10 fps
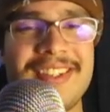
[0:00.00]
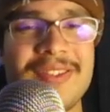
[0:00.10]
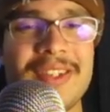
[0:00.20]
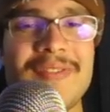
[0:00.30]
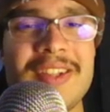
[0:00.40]

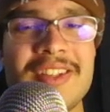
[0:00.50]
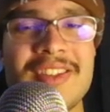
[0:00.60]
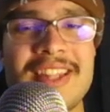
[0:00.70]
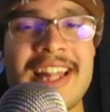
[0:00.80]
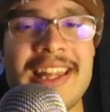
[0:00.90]
He'll even to
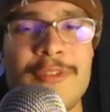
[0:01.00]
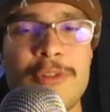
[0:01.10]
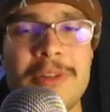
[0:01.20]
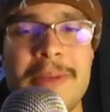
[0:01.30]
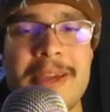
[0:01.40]
that level
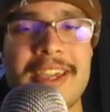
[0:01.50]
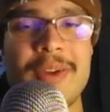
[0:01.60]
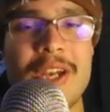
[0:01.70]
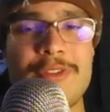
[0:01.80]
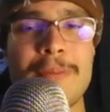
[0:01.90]
playmaker,
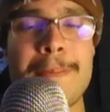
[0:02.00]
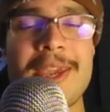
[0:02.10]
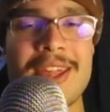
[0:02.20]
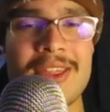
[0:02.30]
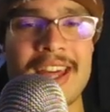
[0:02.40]
he'll never
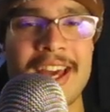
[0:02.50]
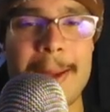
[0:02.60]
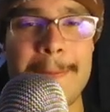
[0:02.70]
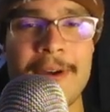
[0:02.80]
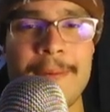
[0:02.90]
be
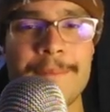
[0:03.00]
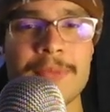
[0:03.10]
that. But